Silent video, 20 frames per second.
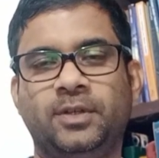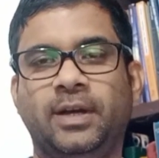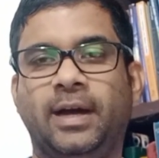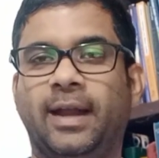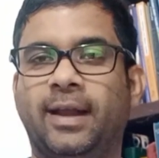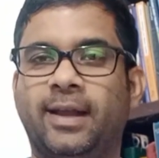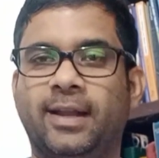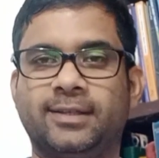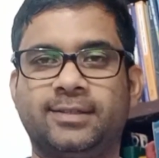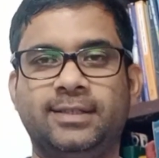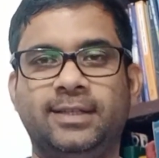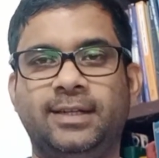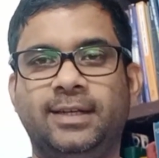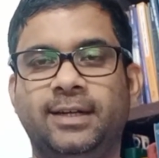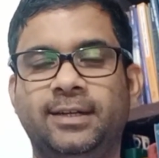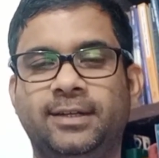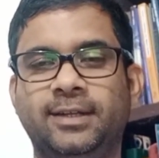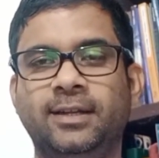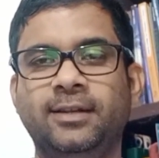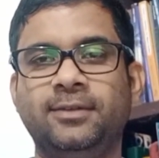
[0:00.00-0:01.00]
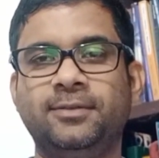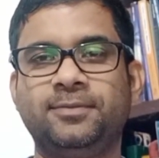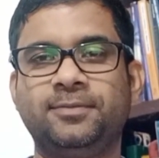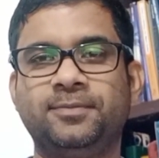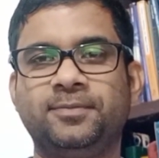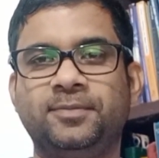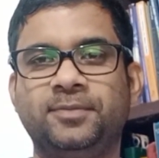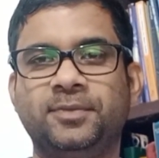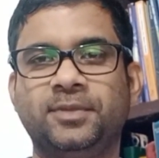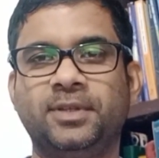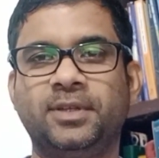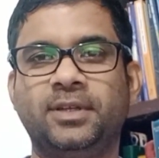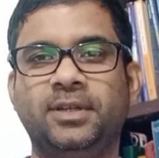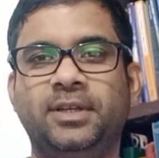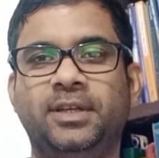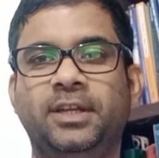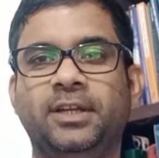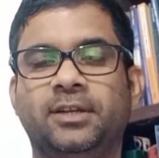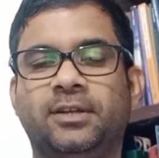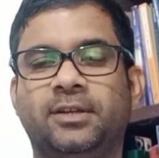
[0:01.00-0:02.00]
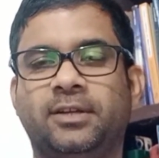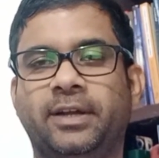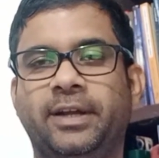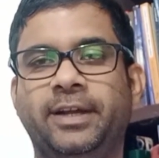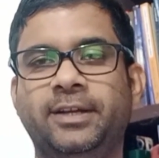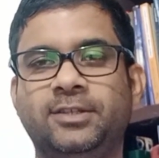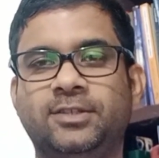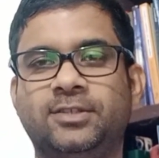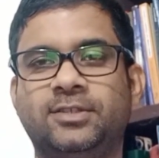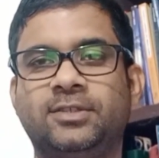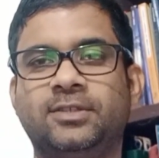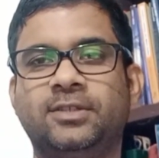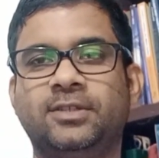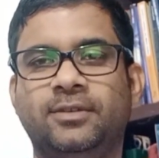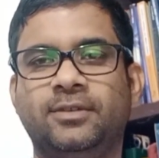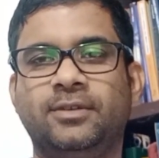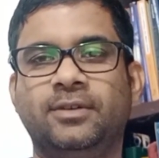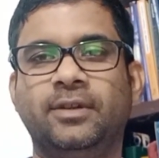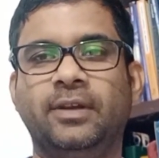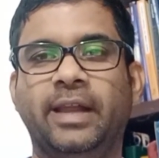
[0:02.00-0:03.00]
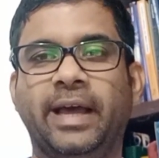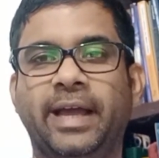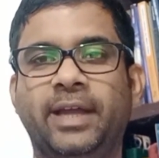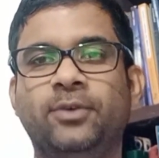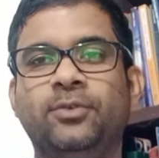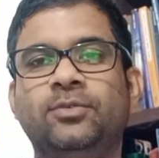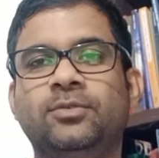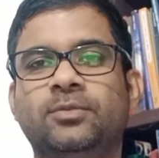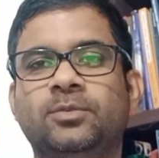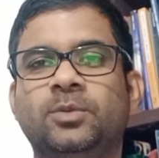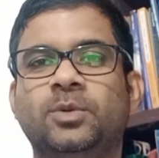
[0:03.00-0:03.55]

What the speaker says: unless and until he trades live